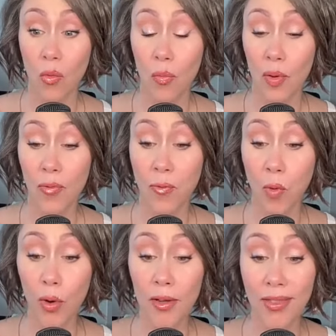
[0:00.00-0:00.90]

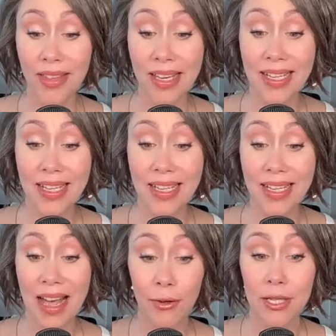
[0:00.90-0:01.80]
before things
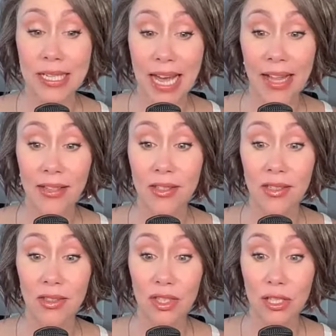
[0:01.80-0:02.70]
ever get